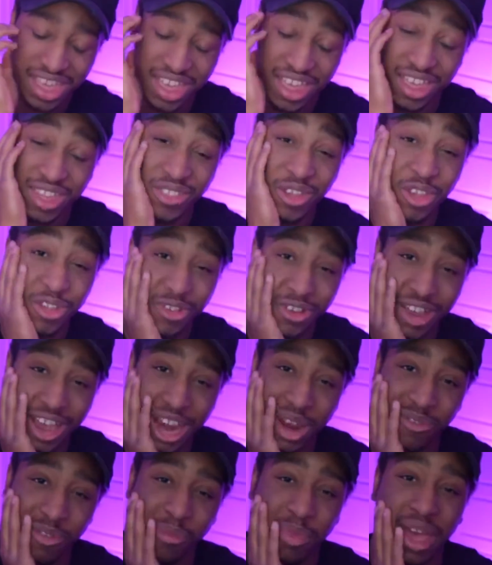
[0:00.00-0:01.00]
Those are kind
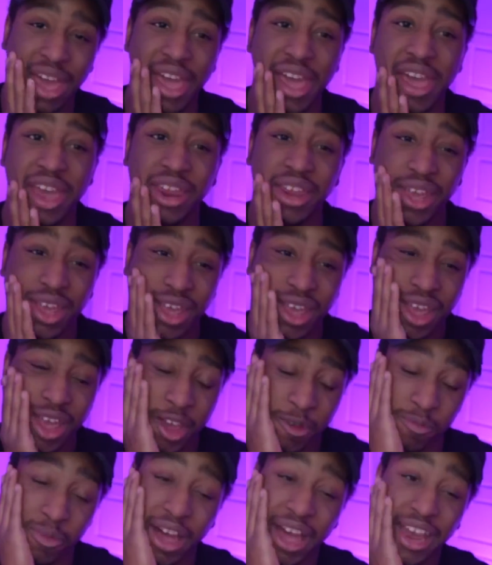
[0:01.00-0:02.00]
of a pain.
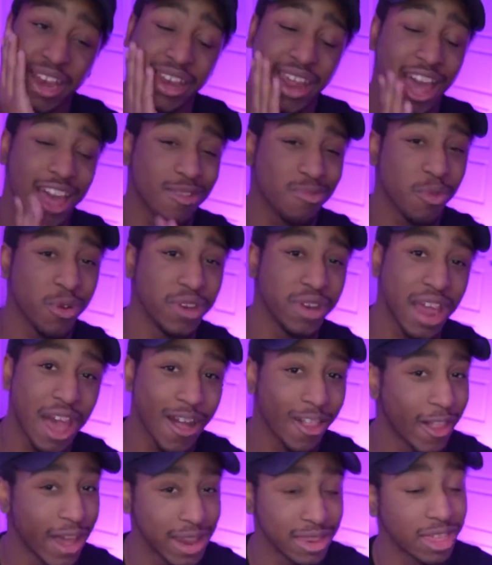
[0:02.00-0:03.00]
My dashboard
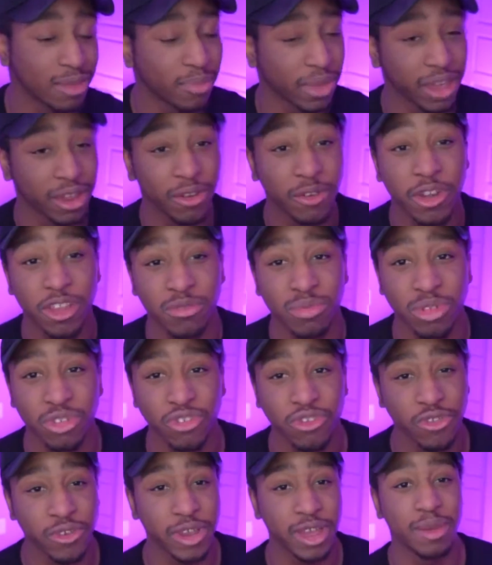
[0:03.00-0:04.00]
now lights up like a Christmas
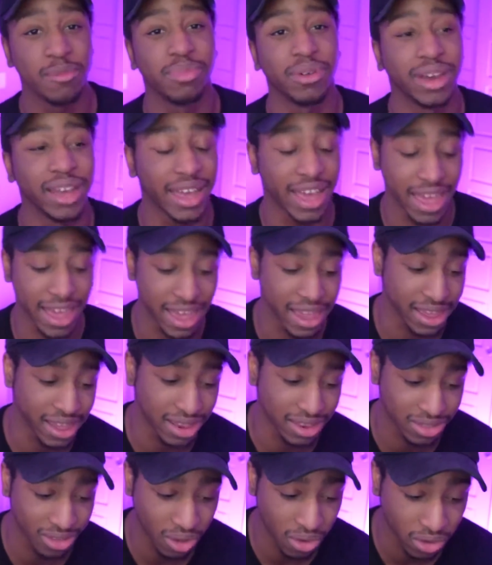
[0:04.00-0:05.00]
tree, but hey,
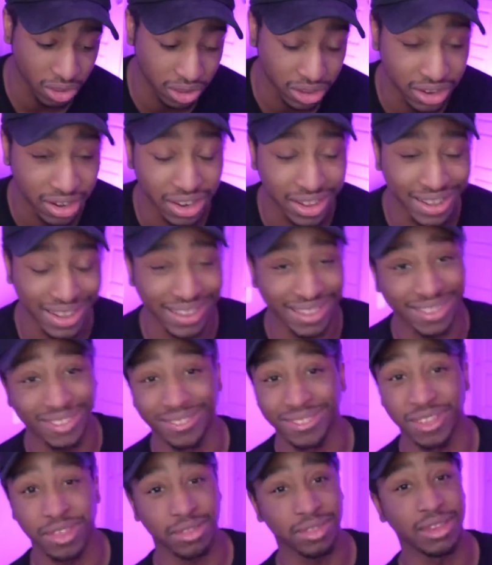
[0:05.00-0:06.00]
it's all good.
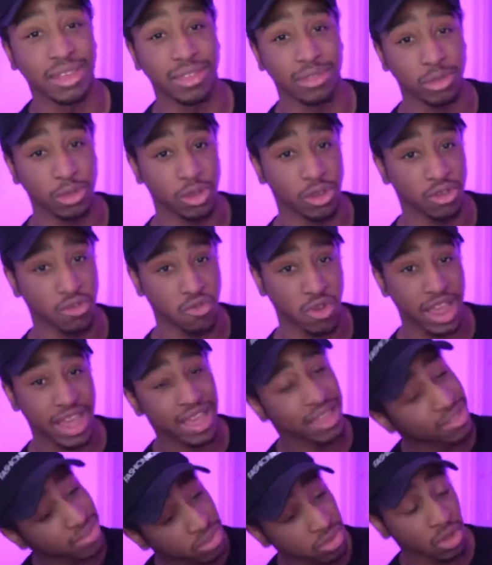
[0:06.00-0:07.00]
The seats look great,
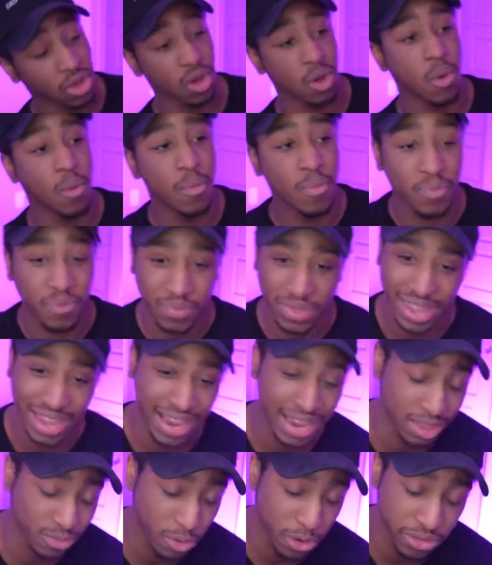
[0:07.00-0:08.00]
so
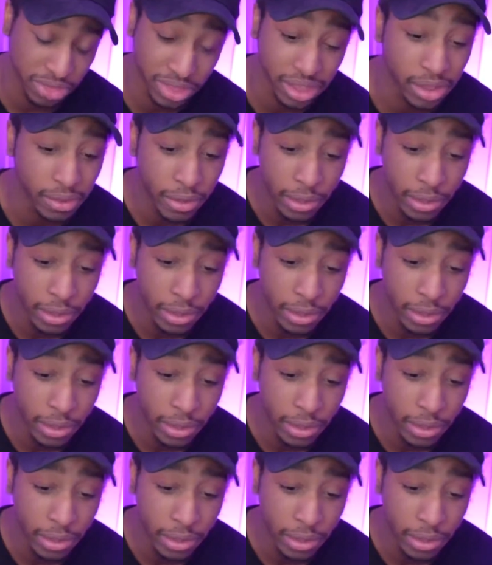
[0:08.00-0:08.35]
it's worth it.